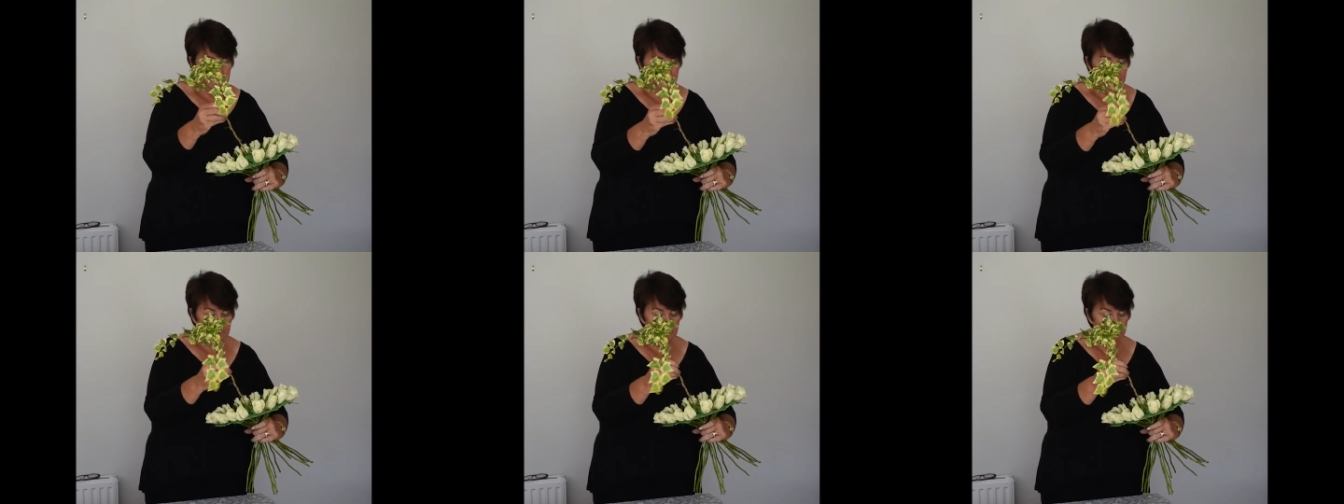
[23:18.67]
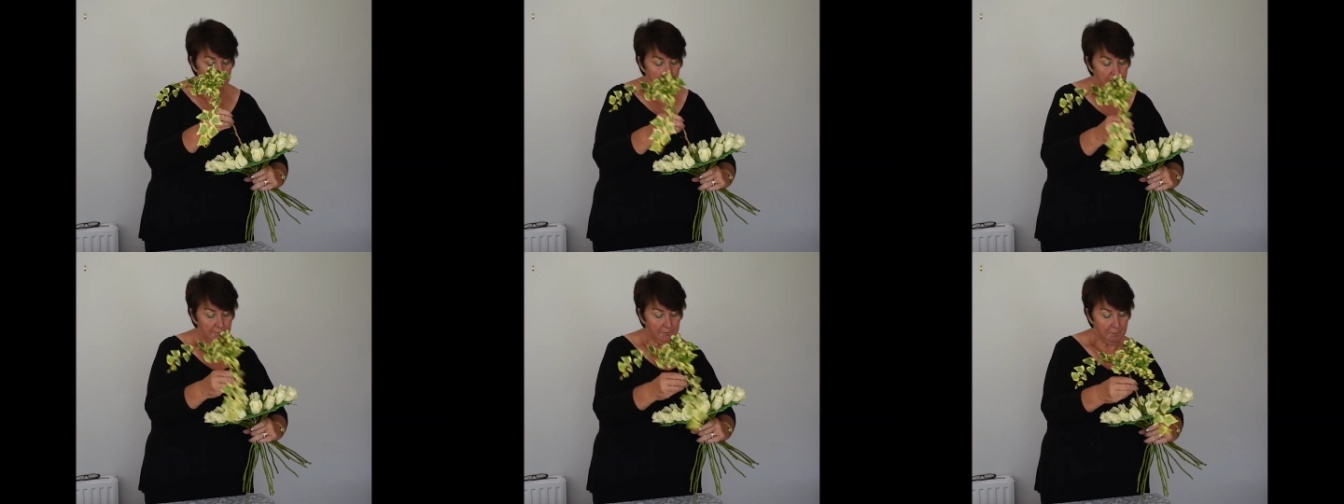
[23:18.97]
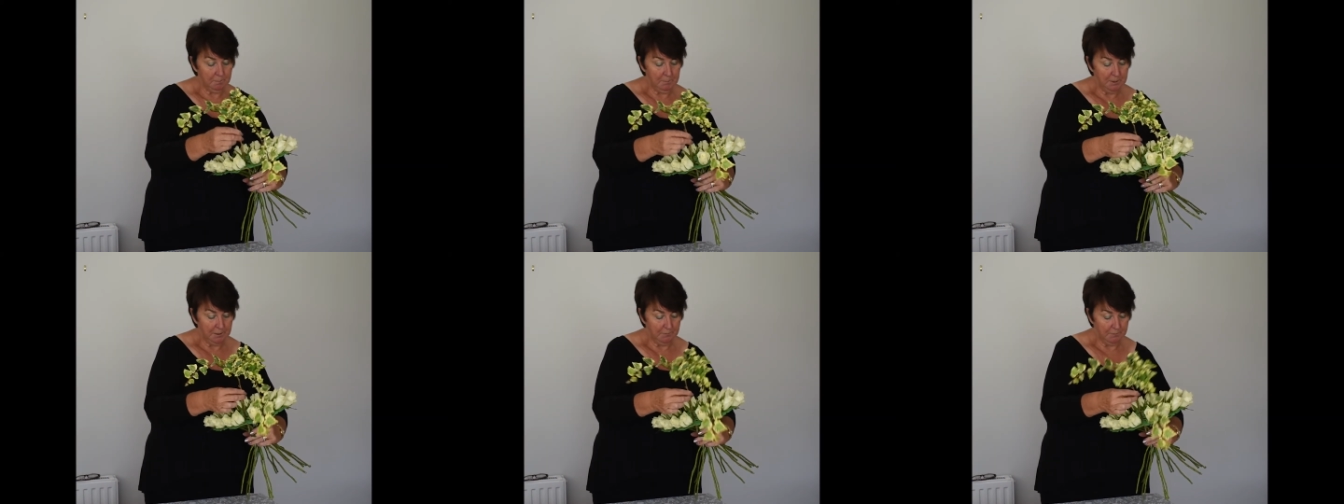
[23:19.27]
and I've left
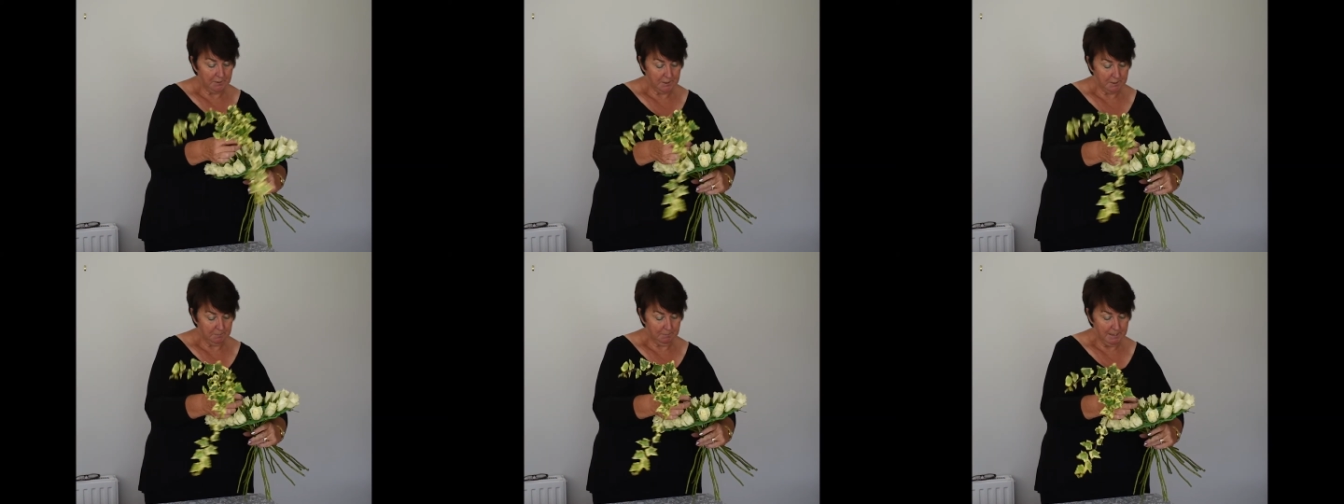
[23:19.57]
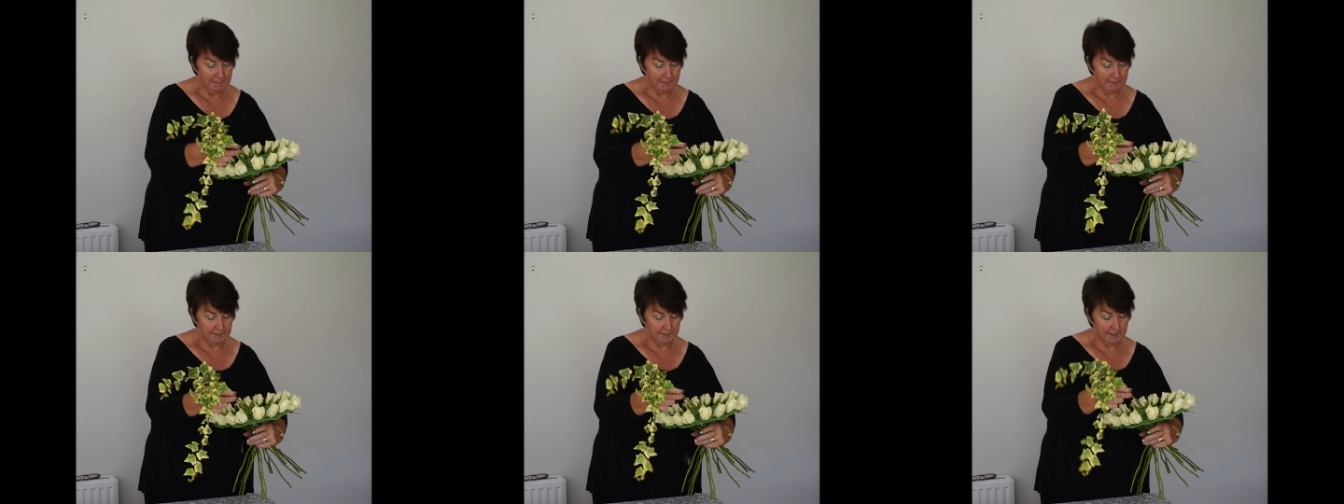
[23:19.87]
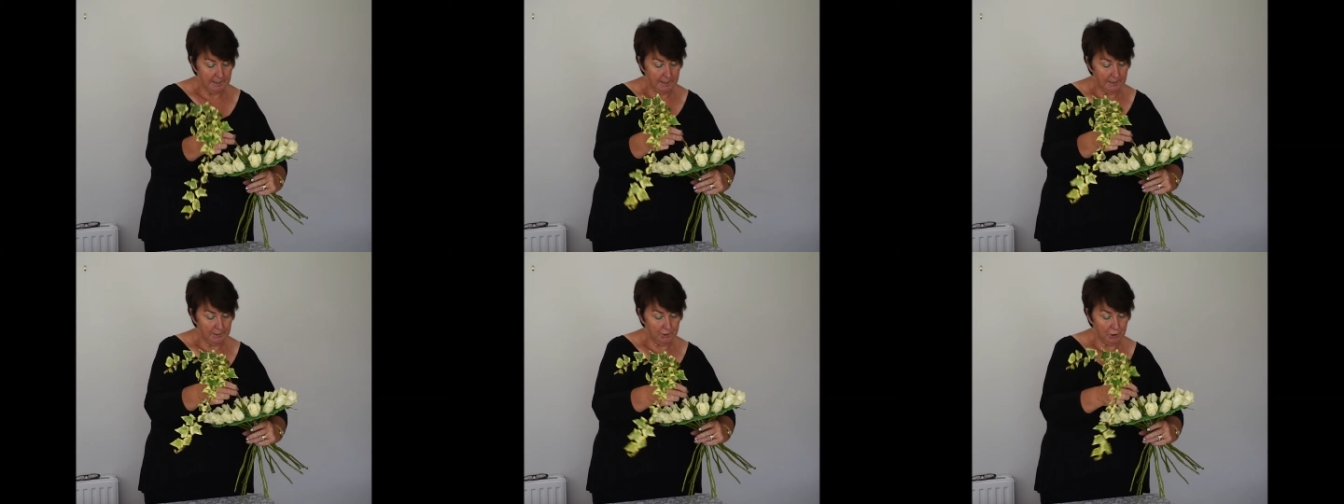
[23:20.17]
a bit of a space
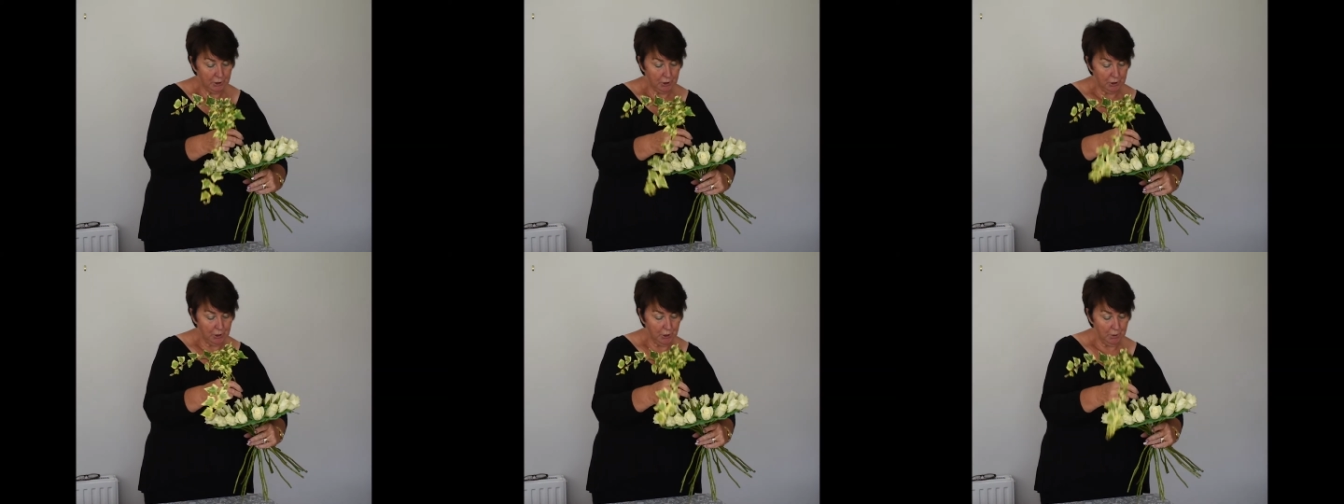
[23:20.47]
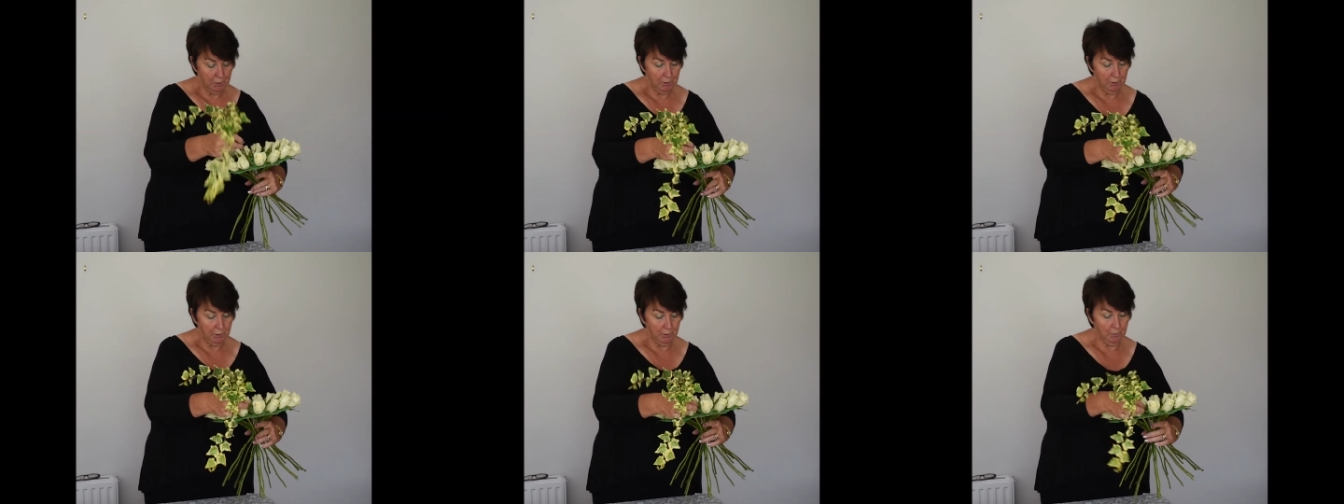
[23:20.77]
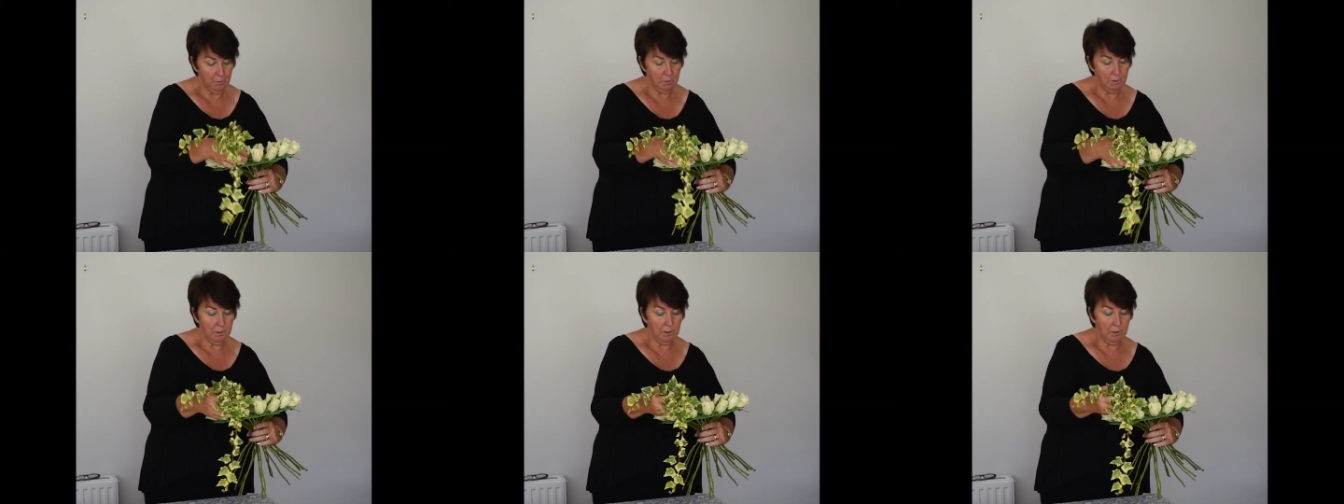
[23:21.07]
there to show you,